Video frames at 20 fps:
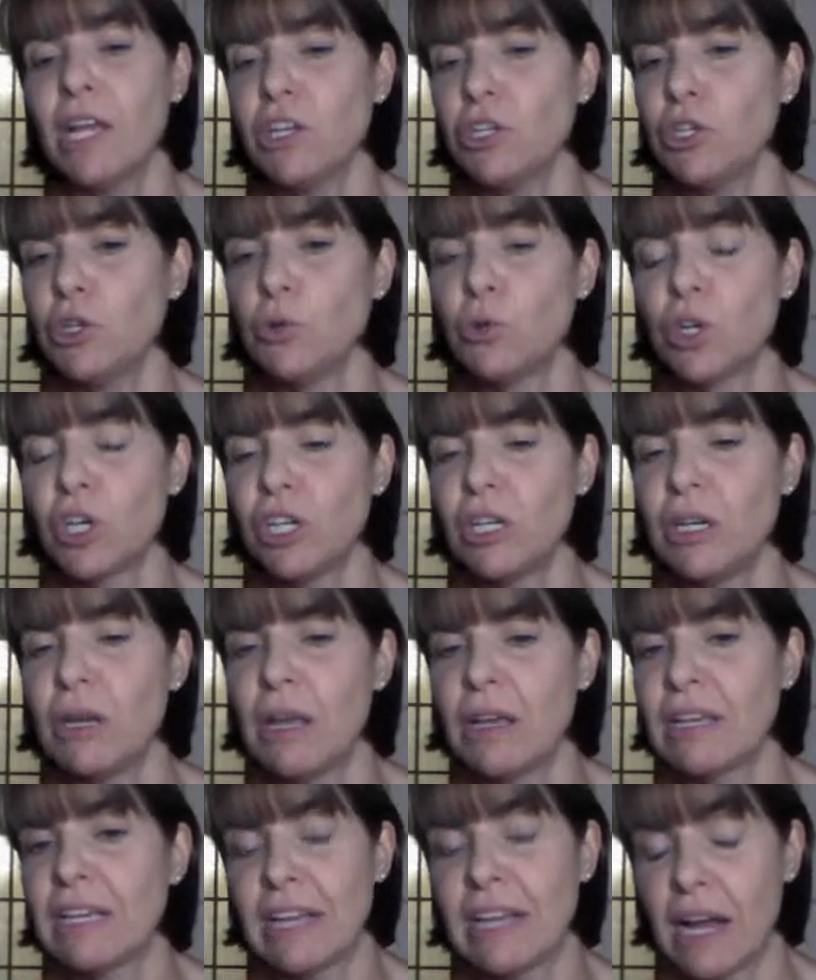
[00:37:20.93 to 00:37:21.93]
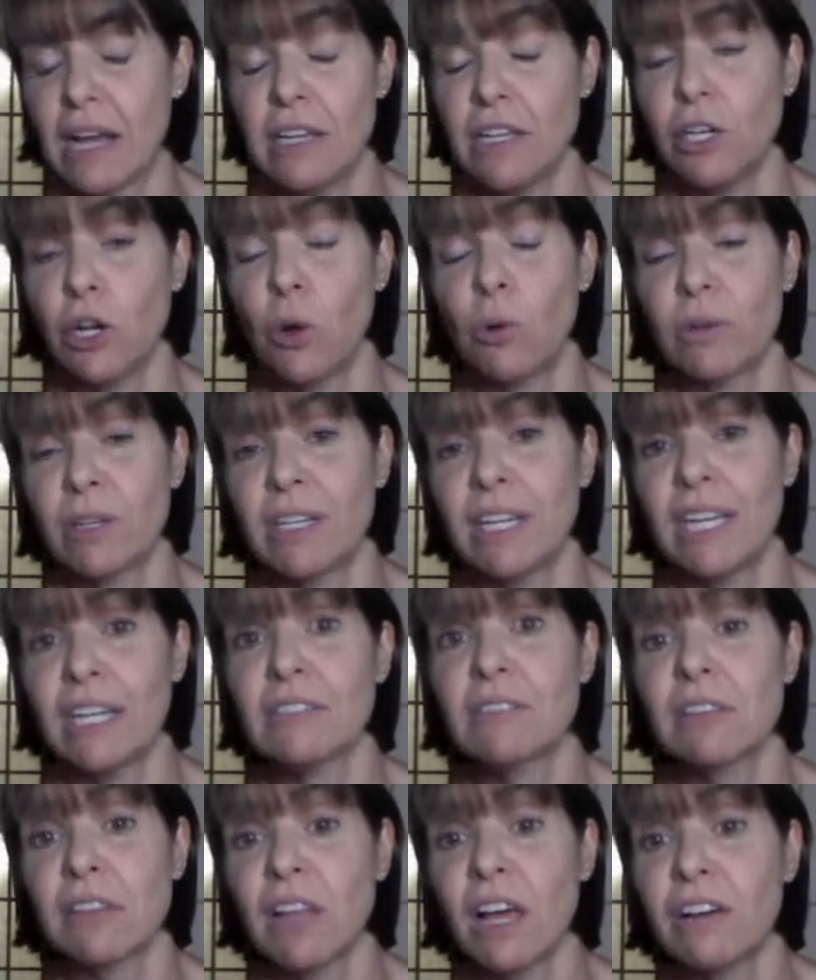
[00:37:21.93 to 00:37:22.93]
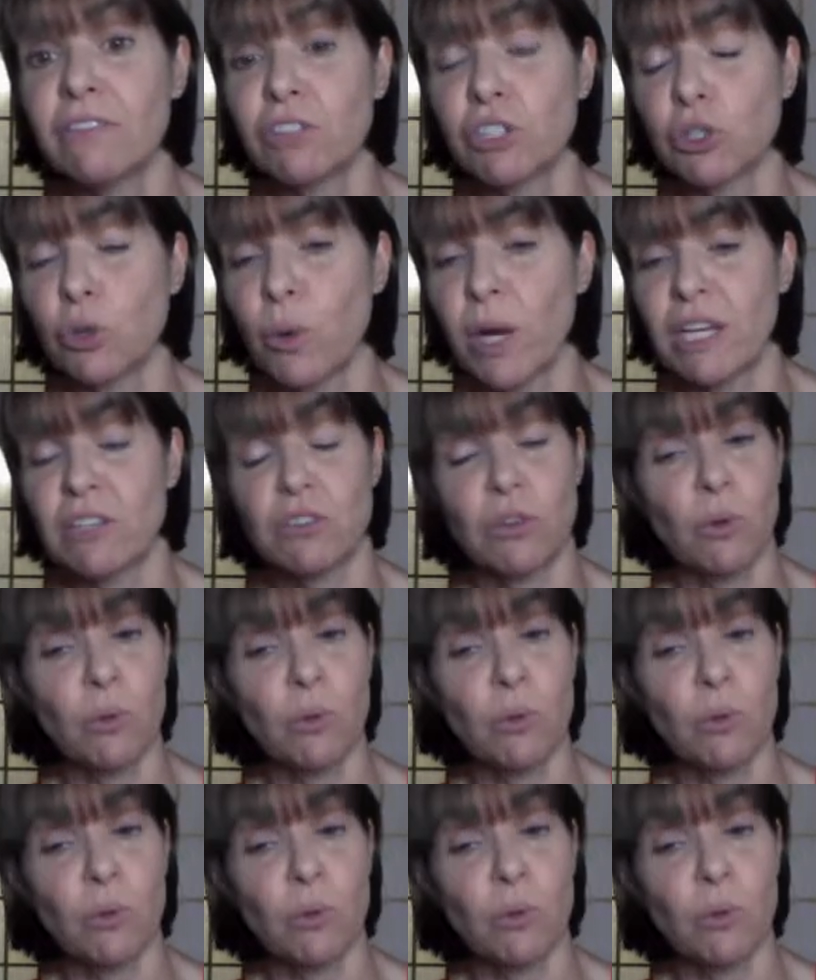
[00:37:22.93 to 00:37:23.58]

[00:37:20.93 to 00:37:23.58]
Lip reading: you could, kids love choice.